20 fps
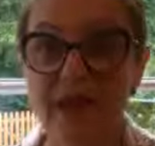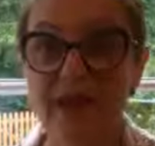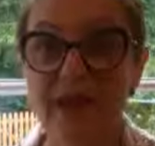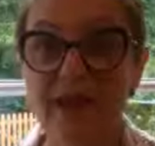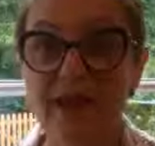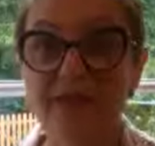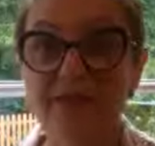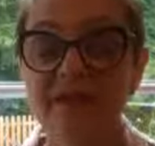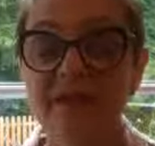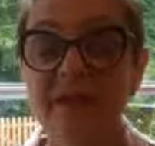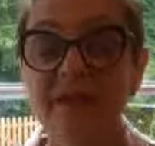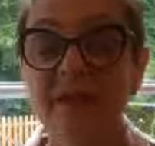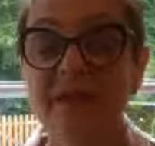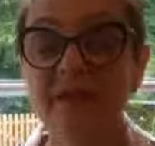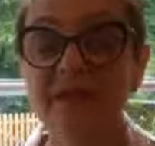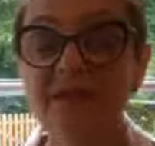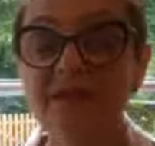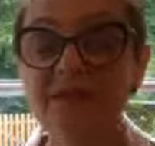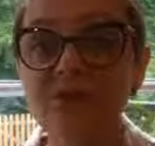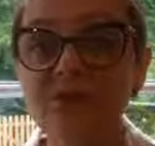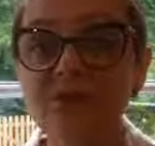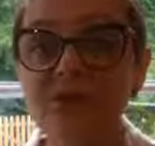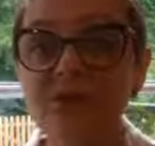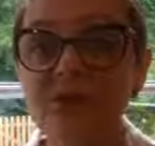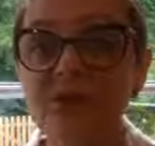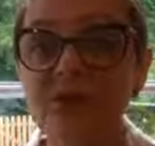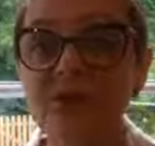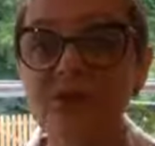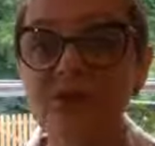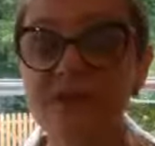And if
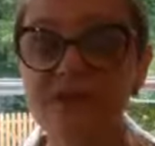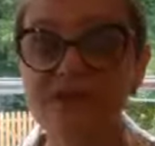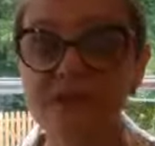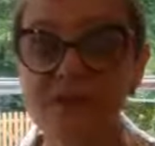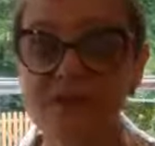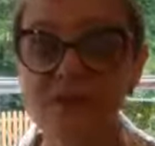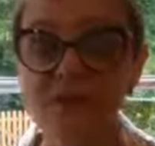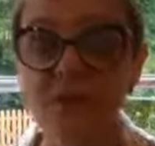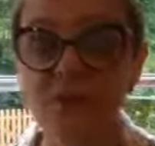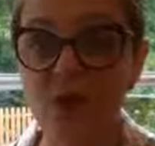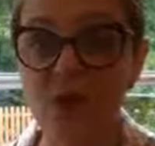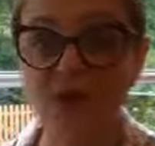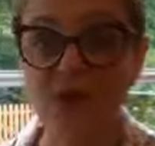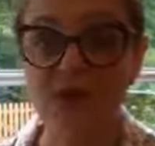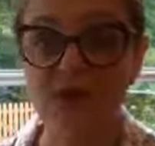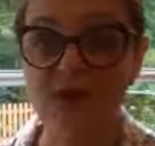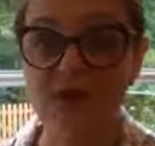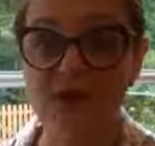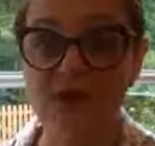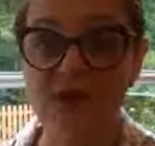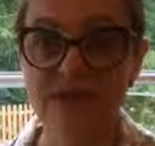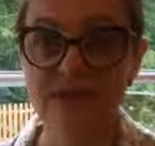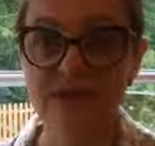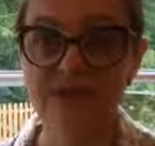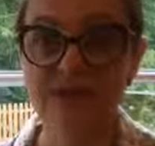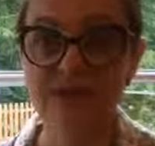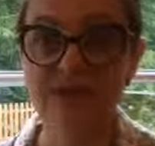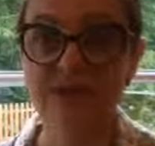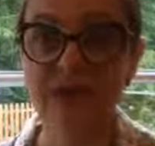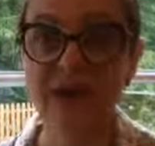in these situations
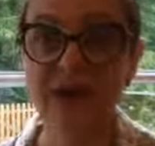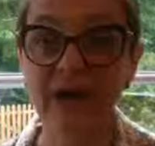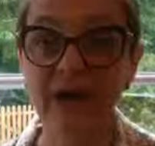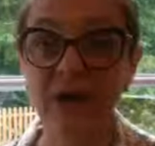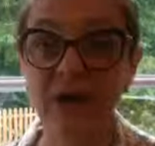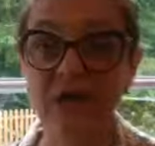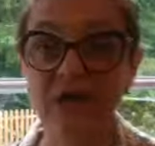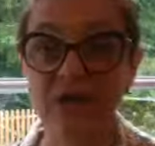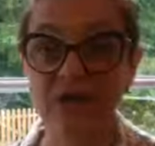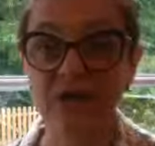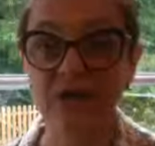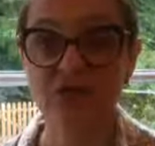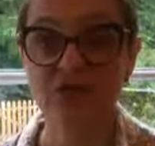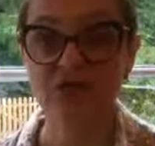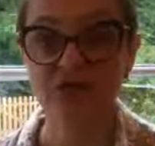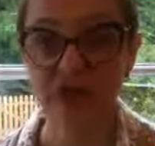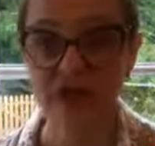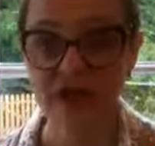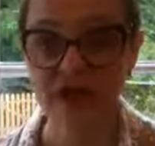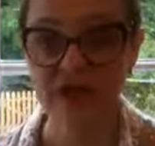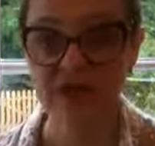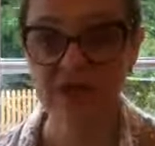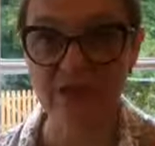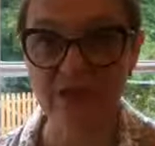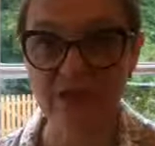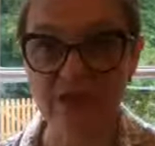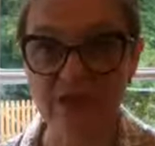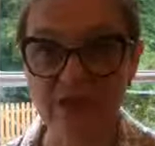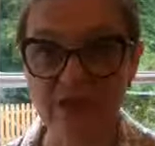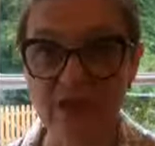this value is
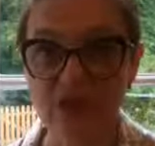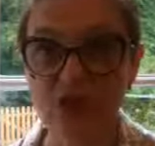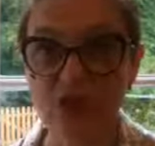challenged,